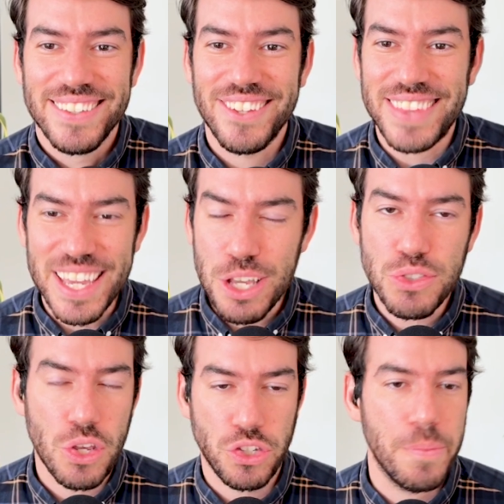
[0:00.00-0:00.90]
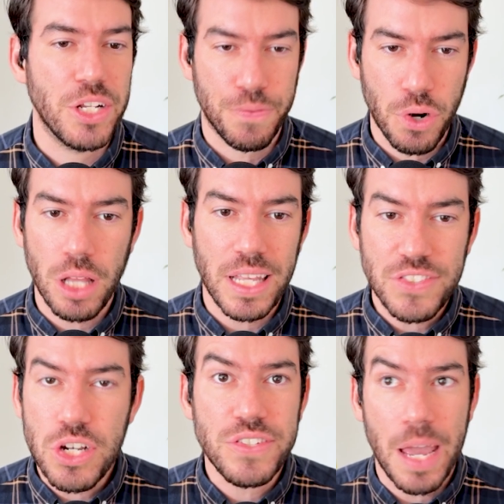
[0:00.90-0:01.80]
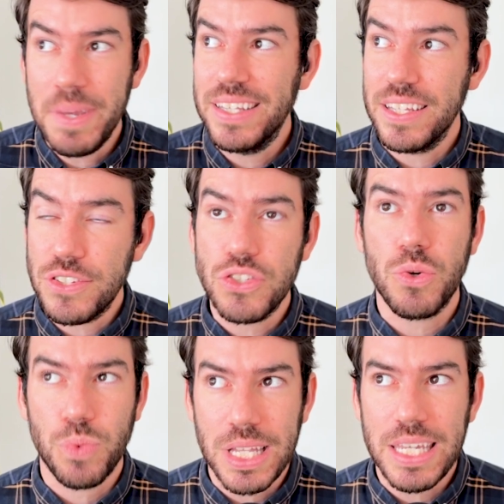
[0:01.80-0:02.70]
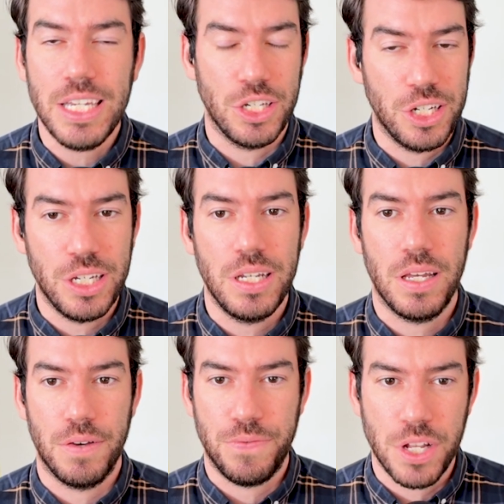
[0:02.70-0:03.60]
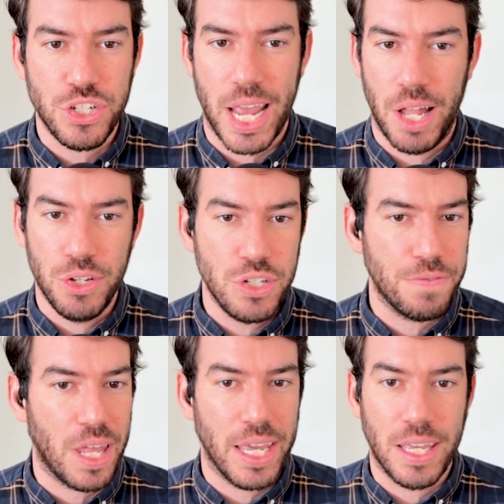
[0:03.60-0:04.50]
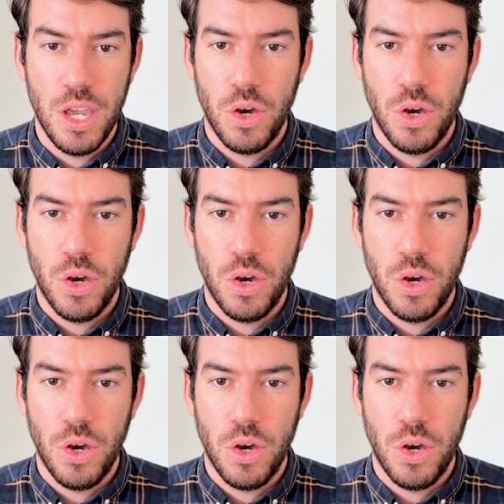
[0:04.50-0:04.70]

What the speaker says: So thank you so much. For our listeners, I mean, this is a really good, fun challenge of like,